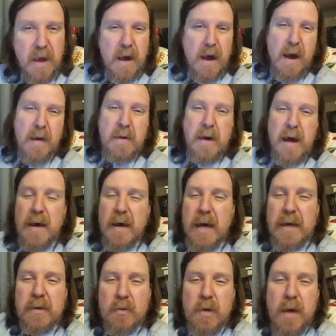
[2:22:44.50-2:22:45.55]
I
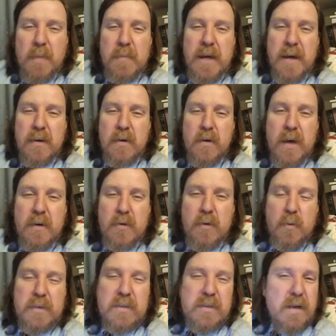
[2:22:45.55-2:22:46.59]
don't know. I
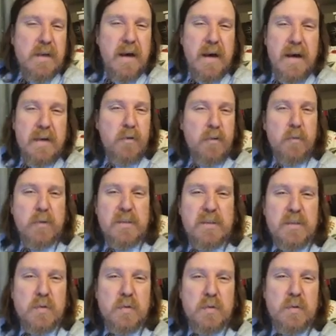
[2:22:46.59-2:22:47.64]
don't know what
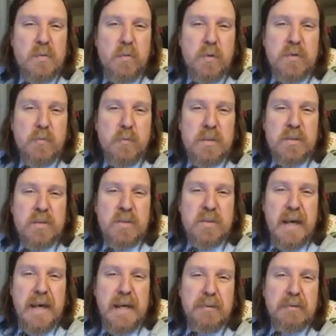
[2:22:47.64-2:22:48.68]
to
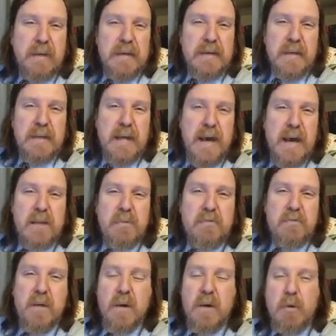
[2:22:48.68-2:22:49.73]
say. Like,
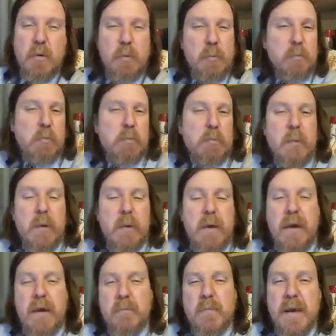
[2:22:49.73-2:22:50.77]
again,
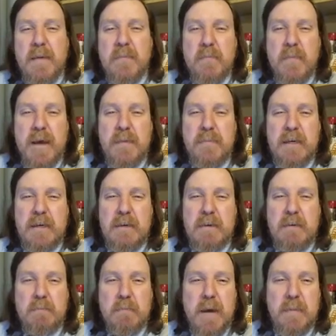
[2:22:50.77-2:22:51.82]

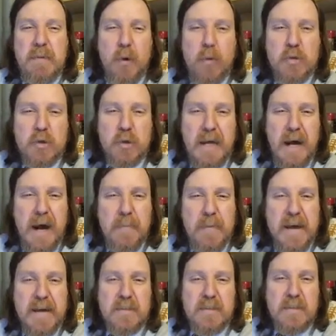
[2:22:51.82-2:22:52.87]
maybe hold your
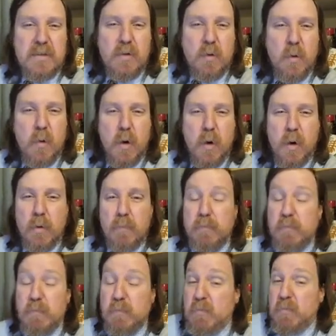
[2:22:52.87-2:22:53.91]
comments, or
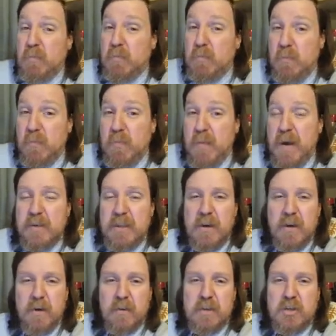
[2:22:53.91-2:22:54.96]
maybe they're
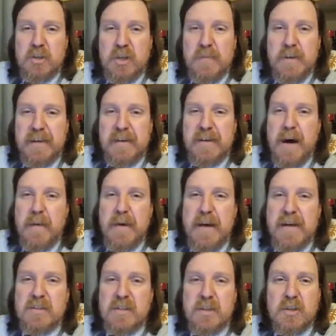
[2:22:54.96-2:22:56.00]
legitimate
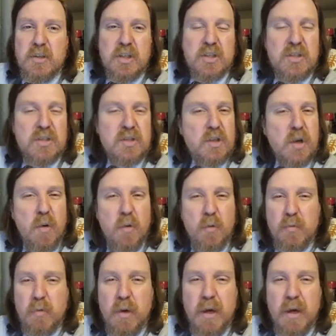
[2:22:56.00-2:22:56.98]
comments and you just don't.